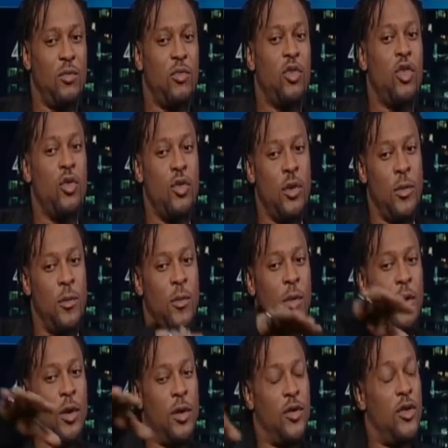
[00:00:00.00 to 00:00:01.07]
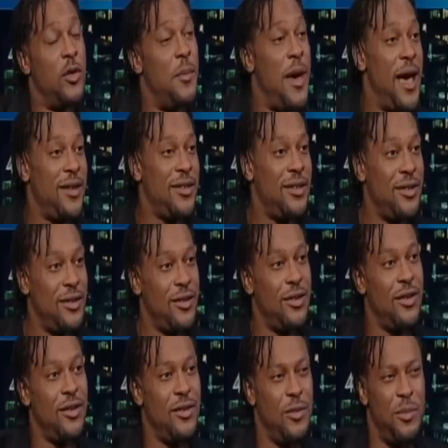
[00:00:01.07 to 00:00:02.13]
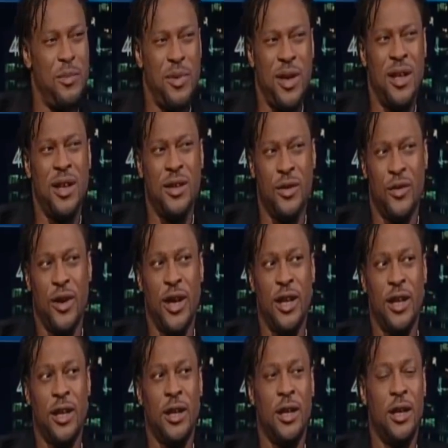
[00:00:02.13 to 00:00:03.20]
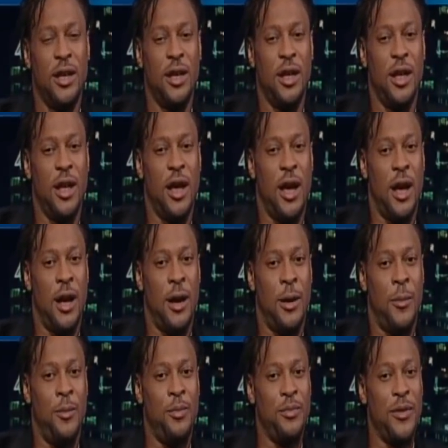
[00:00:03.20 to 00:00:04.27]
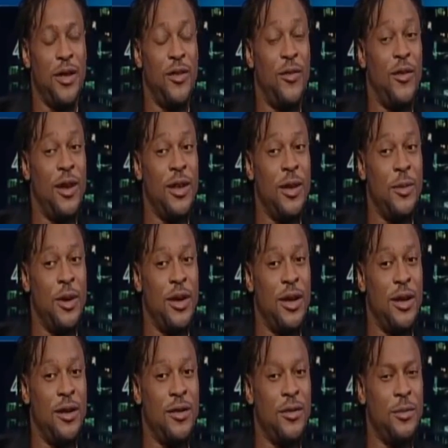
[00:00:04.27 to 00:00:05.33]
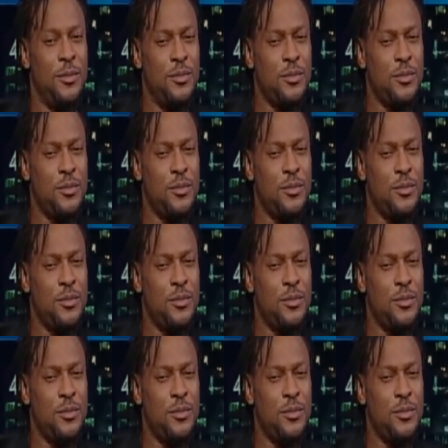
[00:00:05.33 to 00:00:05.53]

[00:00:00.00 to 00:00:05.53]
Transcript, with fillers: to the to the masses, mm is a bit underrated. Mm -hmm. um, it's funny because.